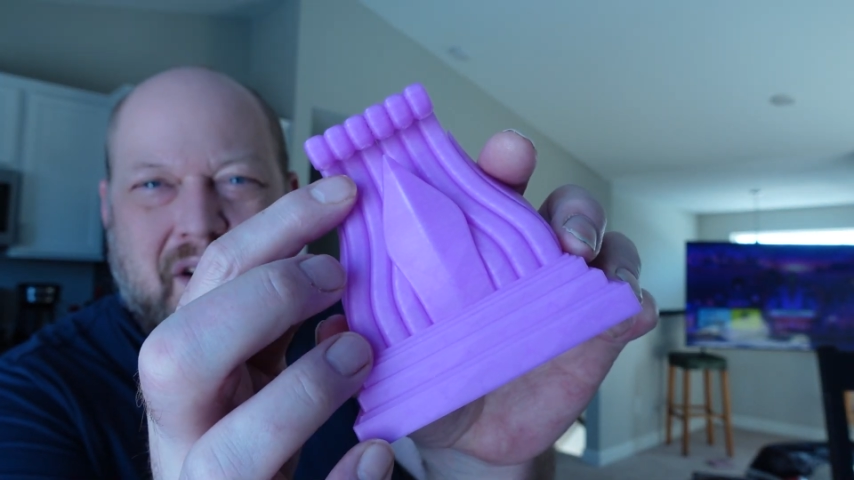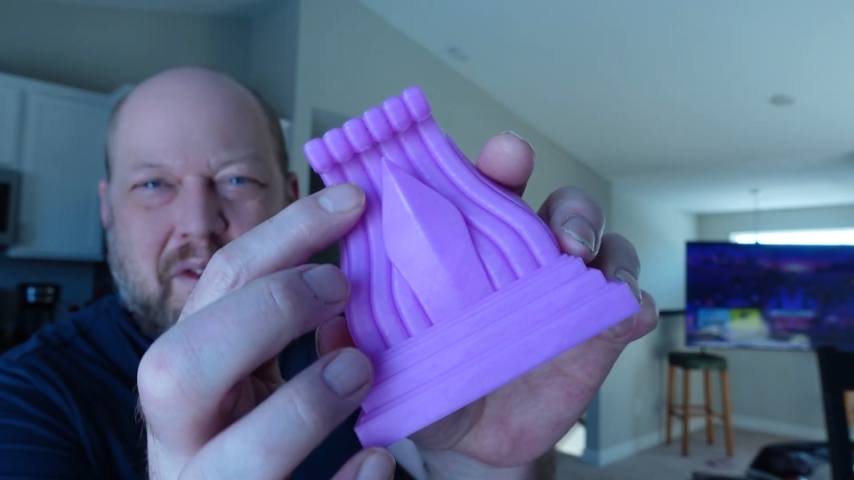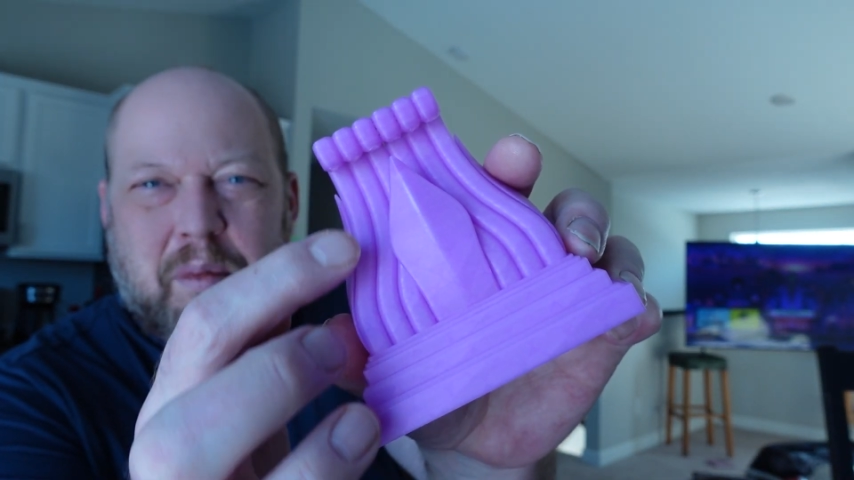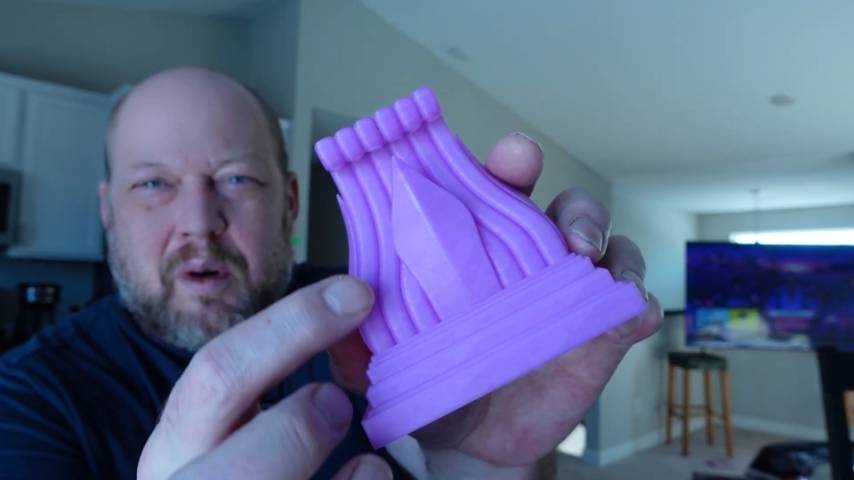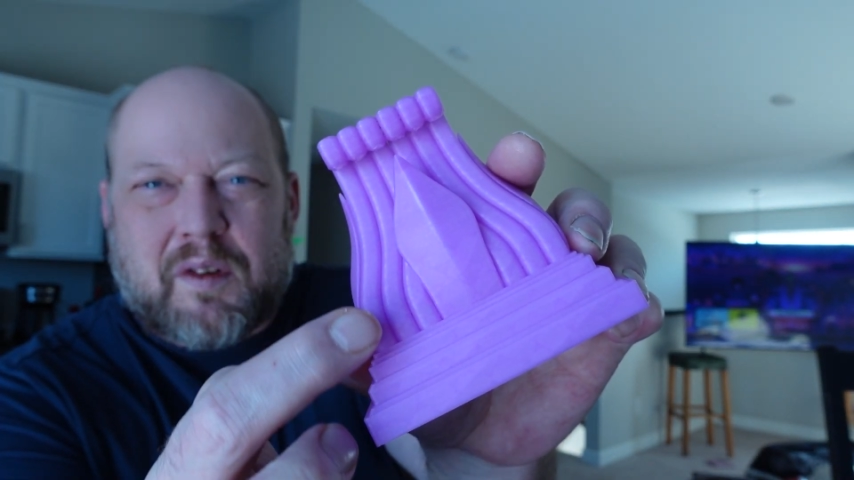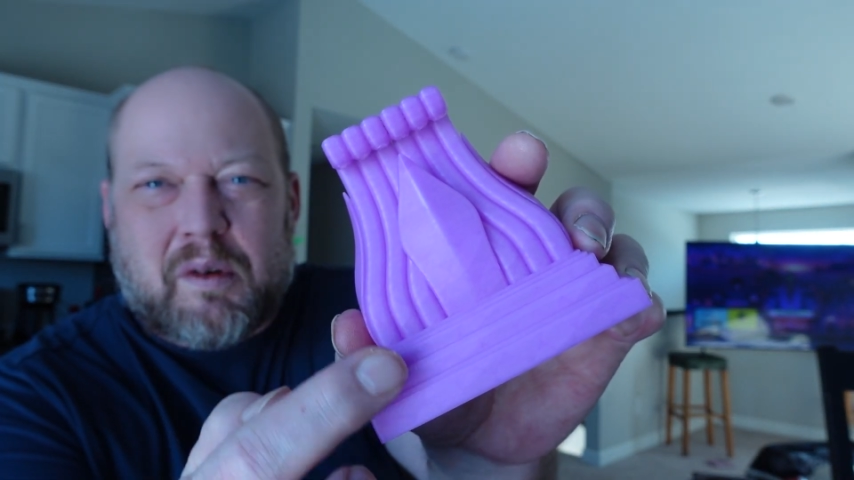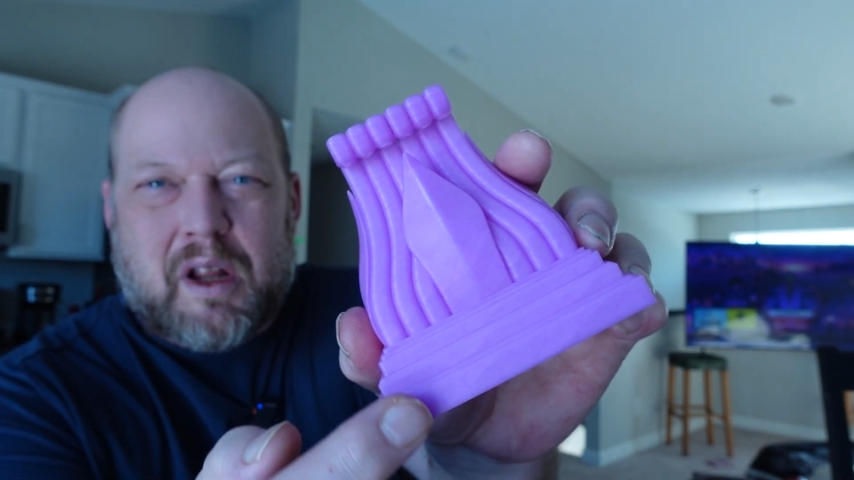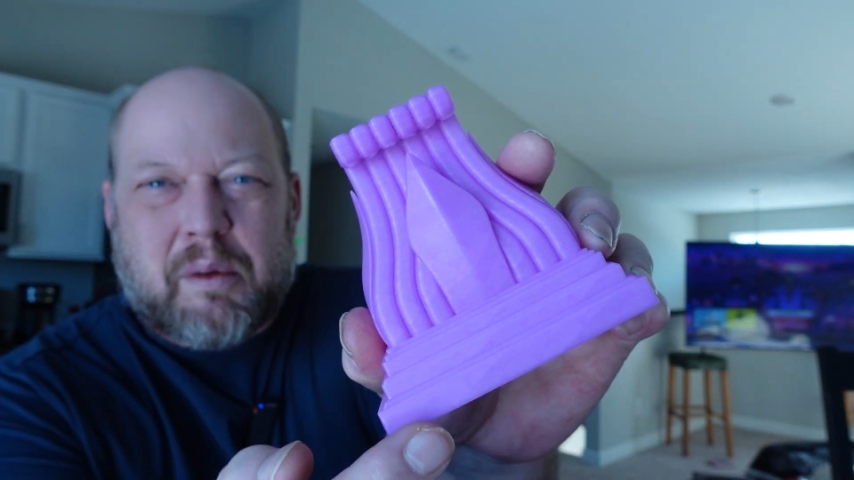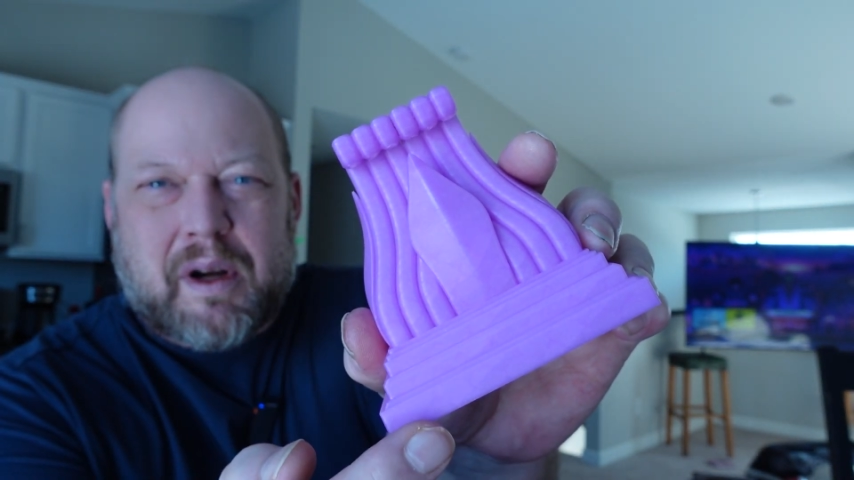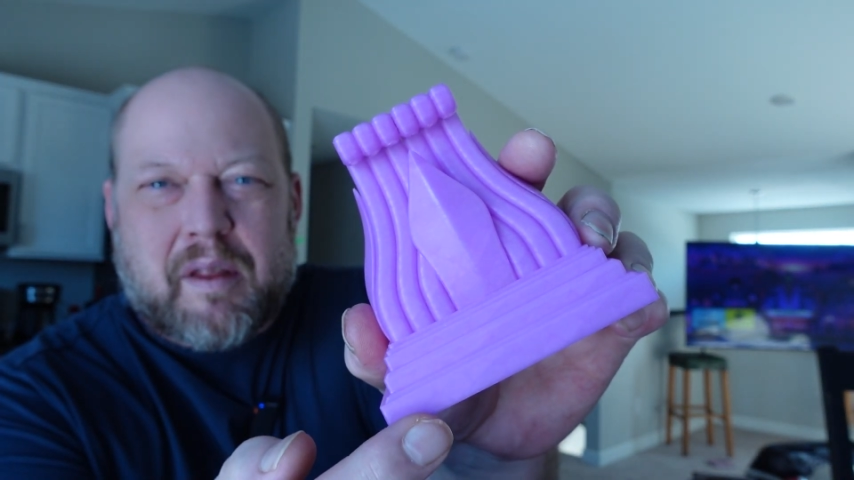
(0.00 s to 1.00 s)
I had supports go
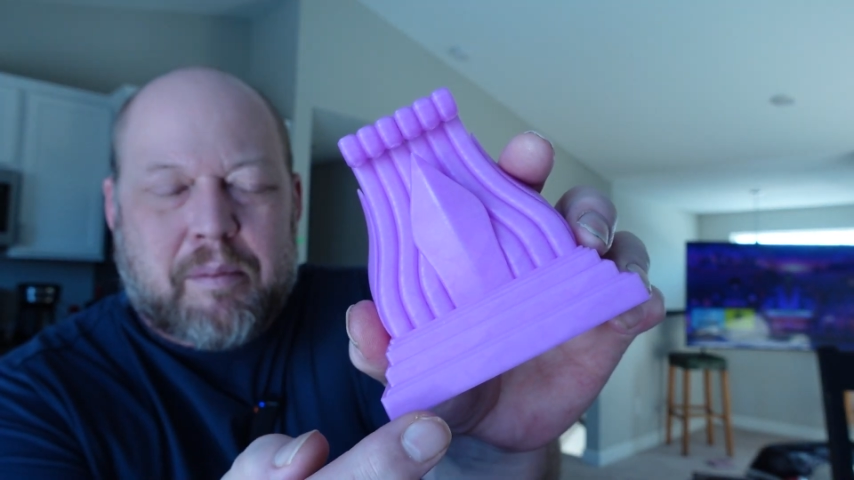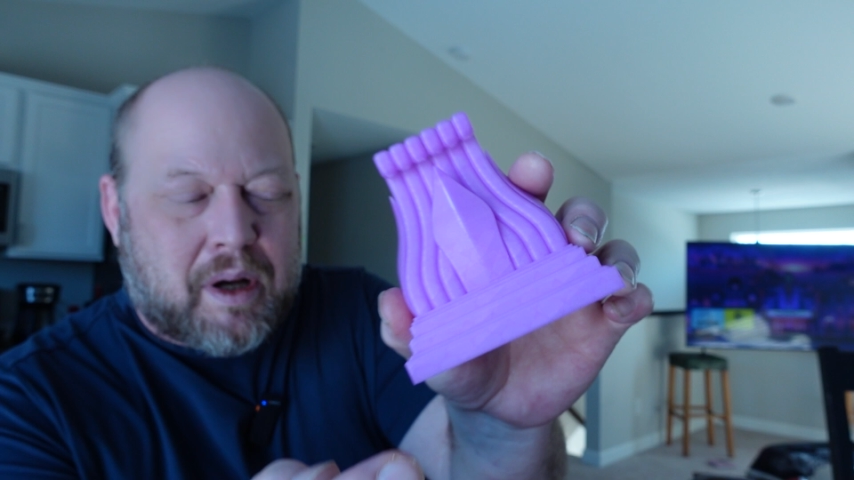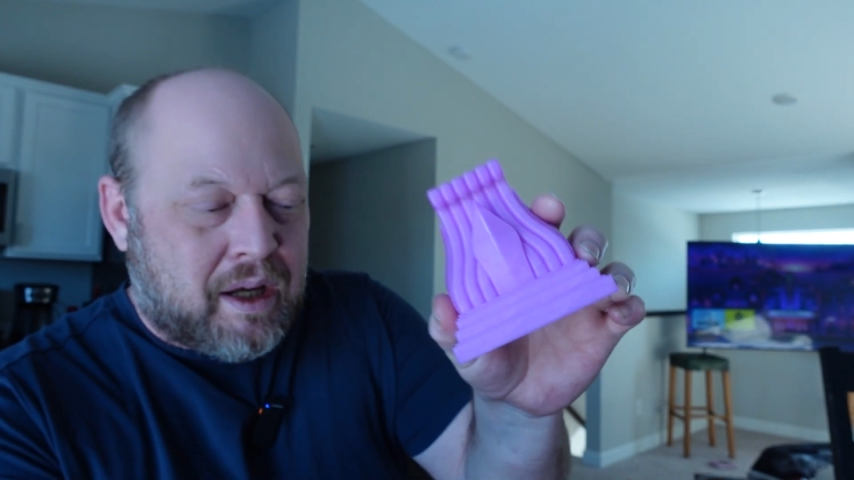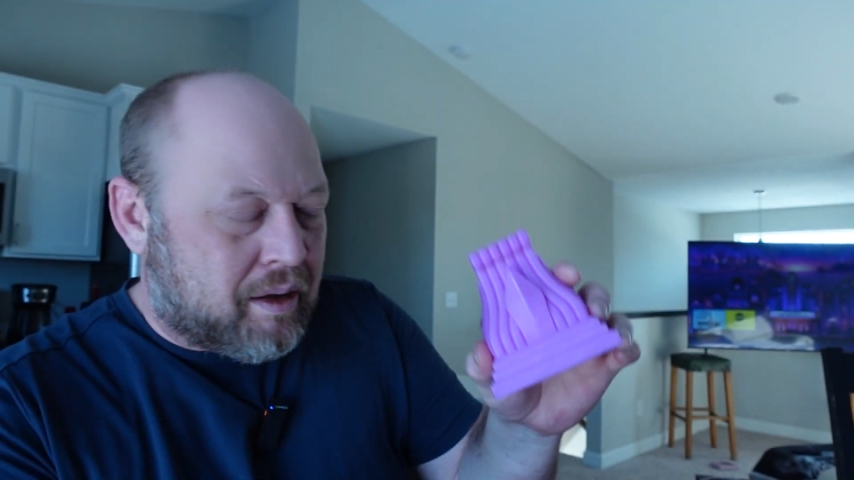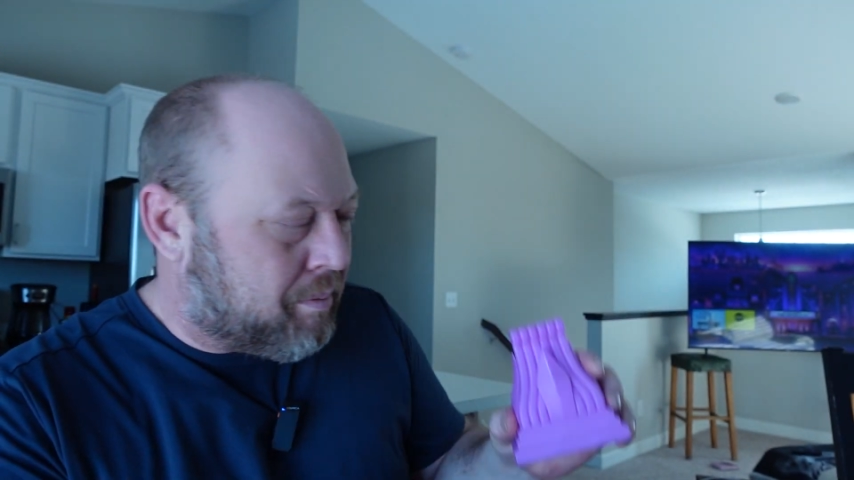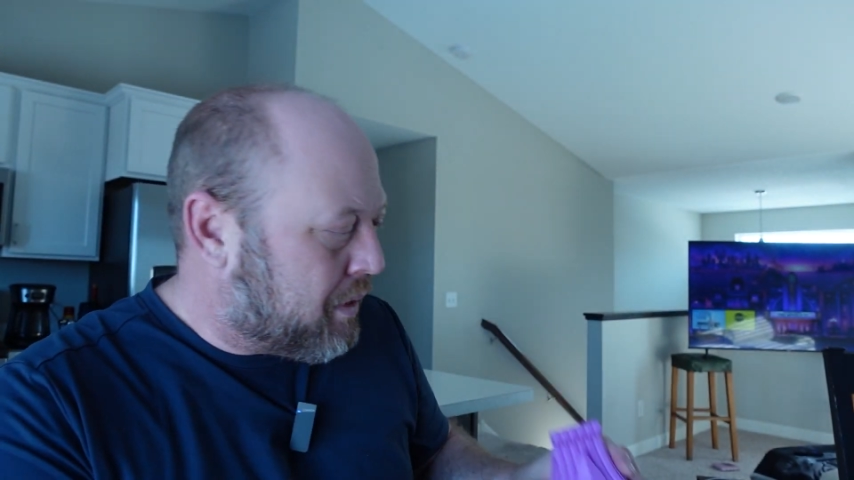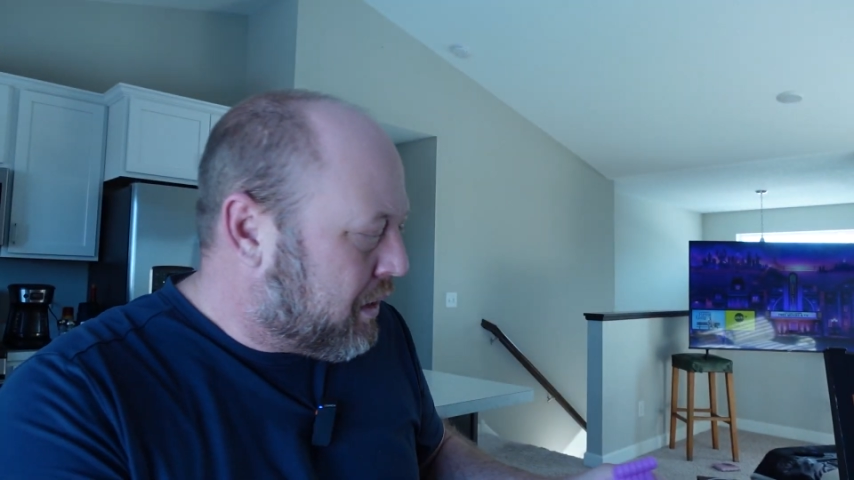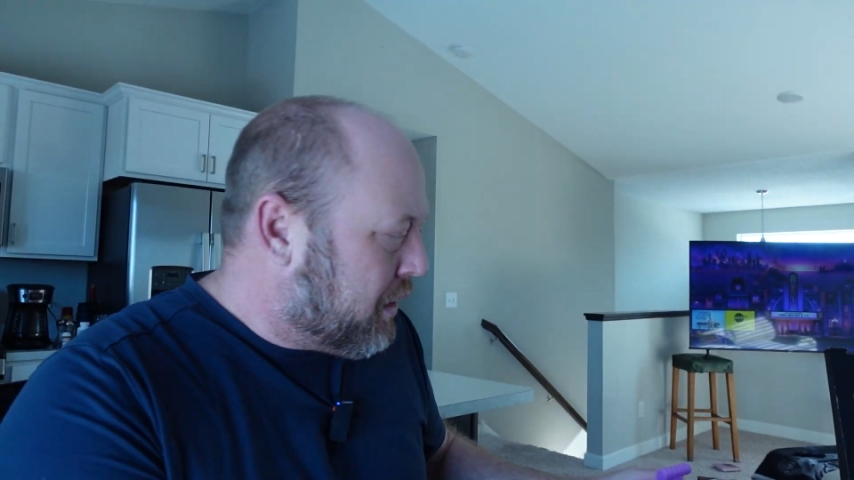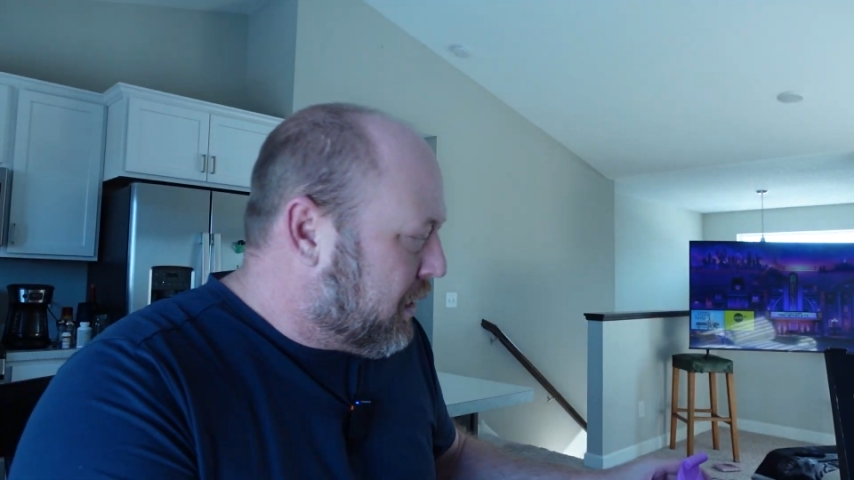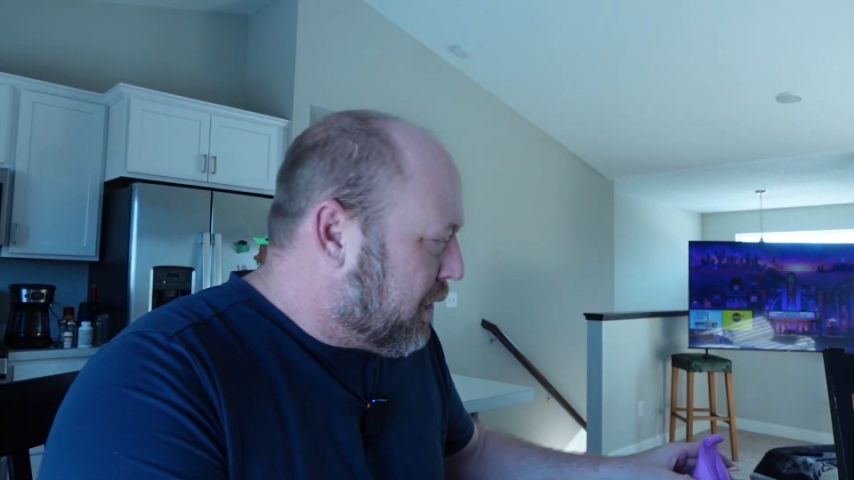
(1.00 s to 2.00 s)
all the way to the bottom.
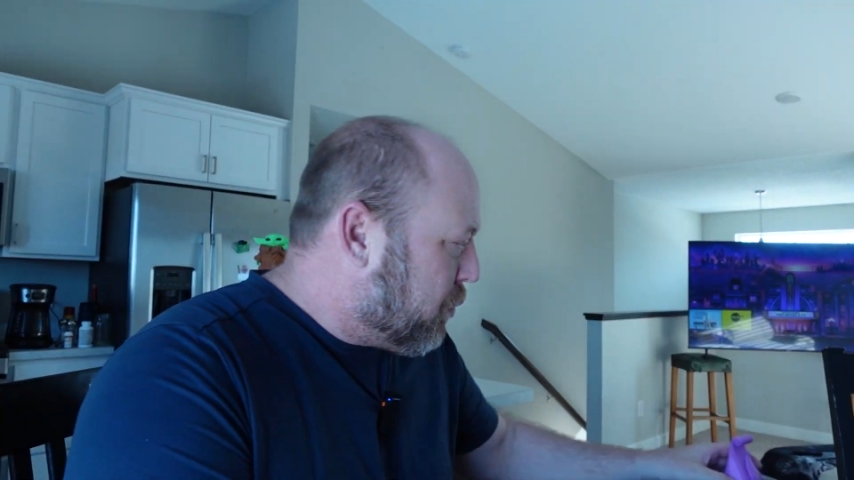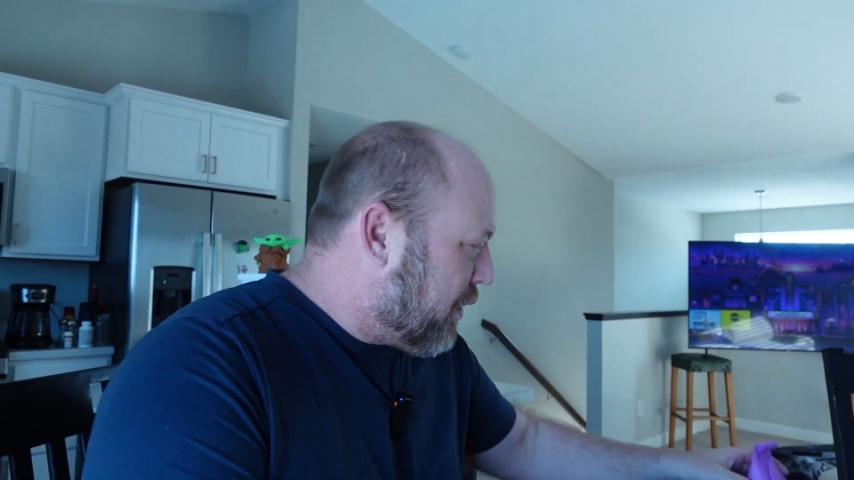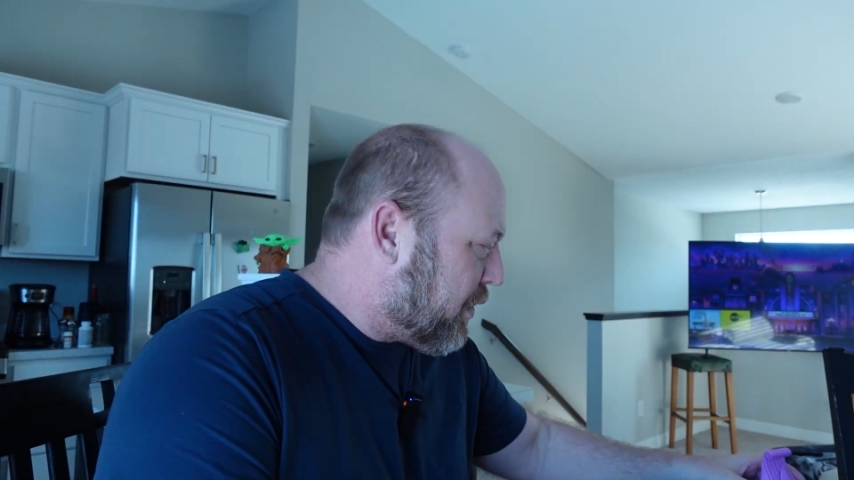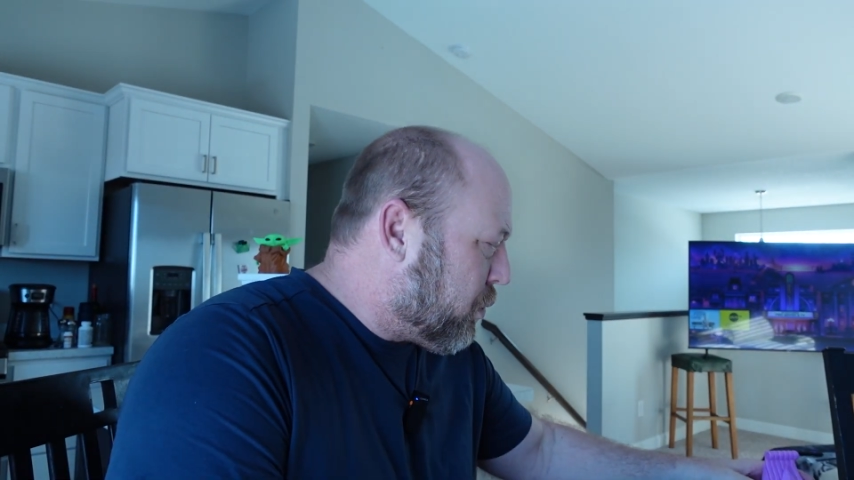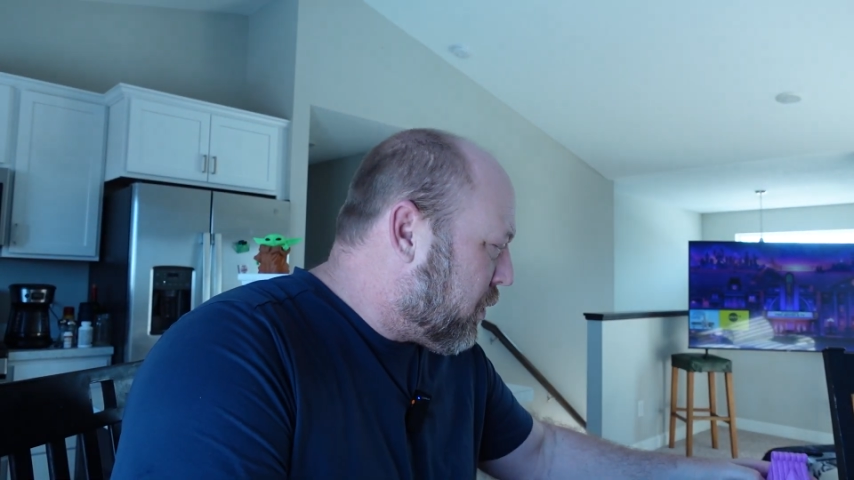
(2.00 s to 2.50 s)
It wasn't